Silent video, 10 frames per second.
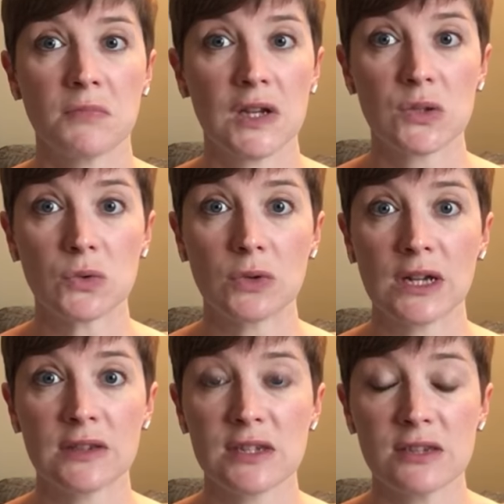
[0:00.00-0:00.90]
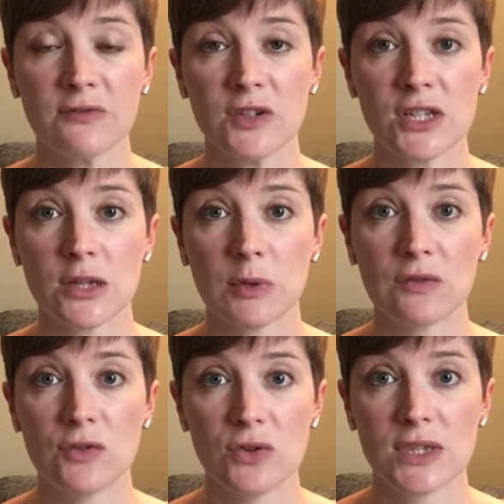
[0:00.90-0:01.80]
I don't know, that's the first time
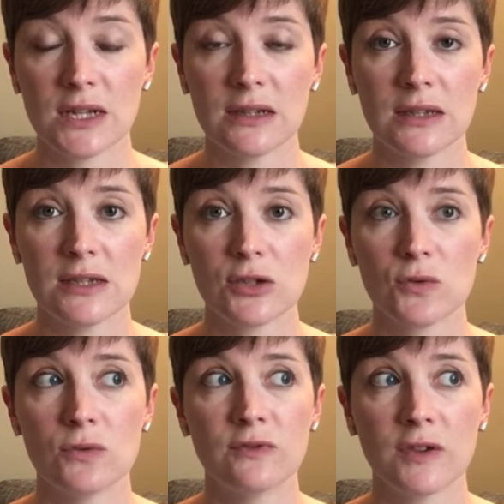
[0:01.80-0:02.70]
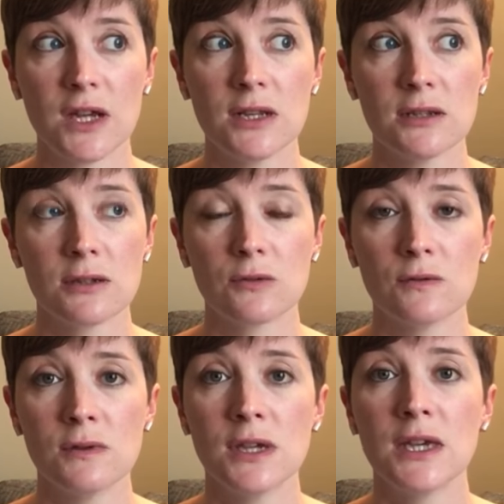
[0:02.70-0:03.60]
I've used anything so fine,
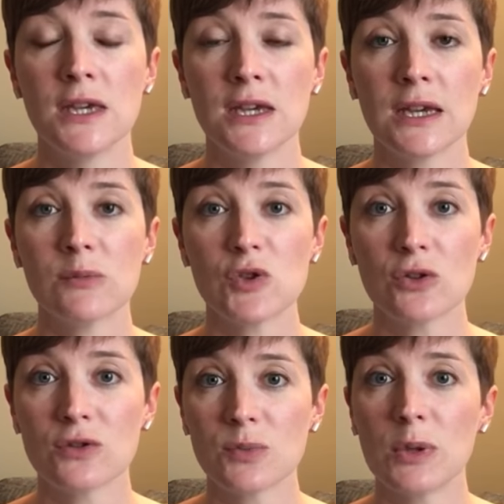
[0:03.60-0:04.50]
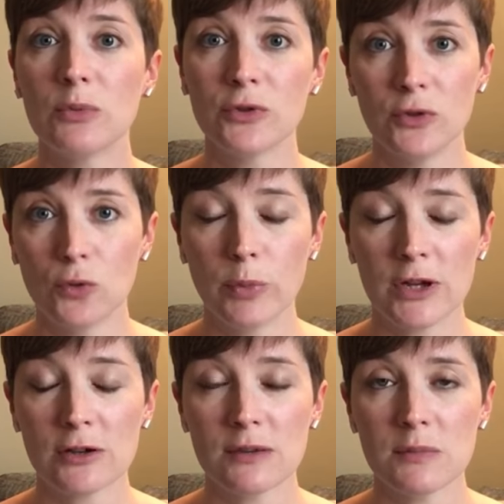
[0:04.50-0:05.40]
so I'm sure there's people who know
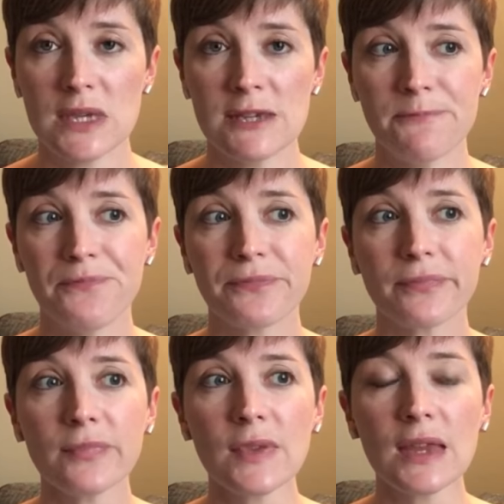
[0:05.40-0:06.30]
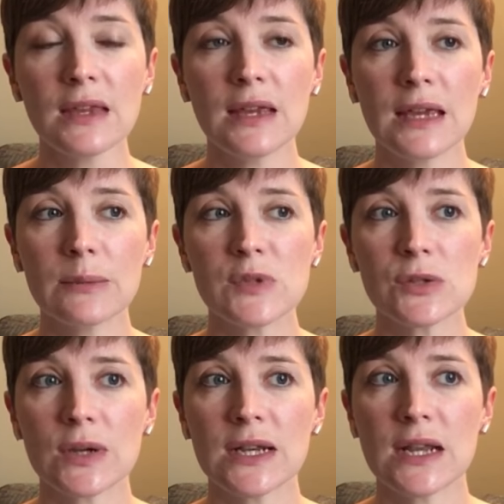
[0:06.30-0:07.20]
better than me.
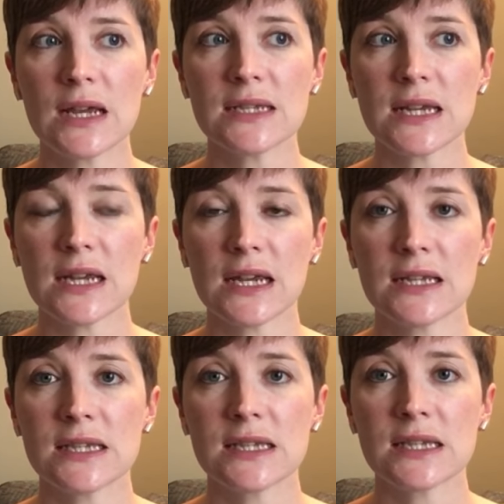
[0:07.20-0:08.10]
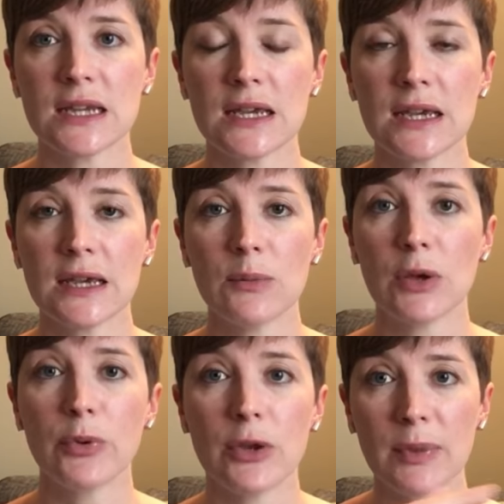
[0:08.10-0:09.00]
So I knit it, I'll
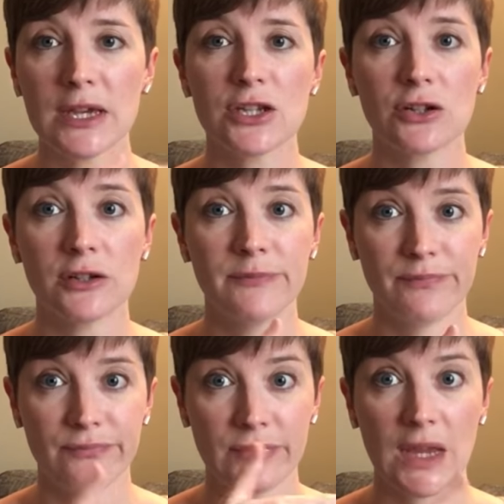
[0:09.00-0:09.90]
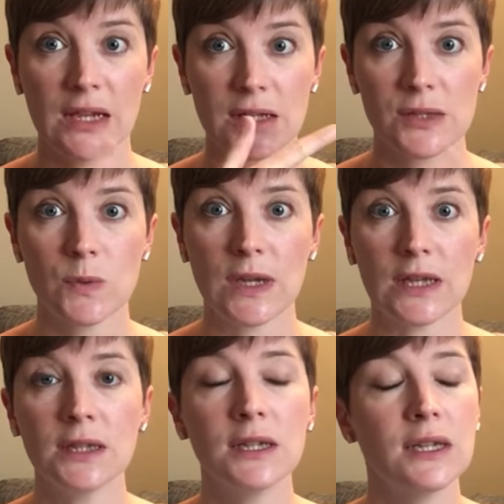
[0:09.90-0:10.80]
put a picture in as
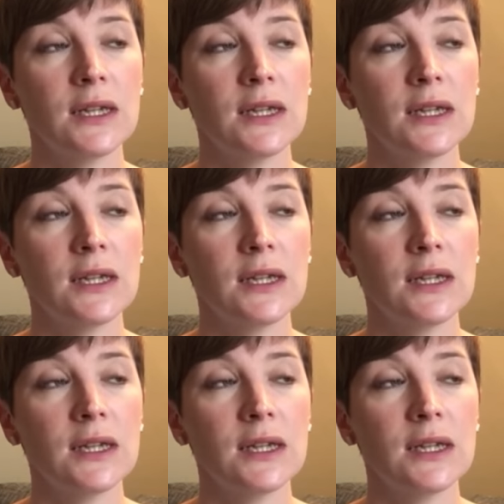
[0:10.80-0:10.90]
well.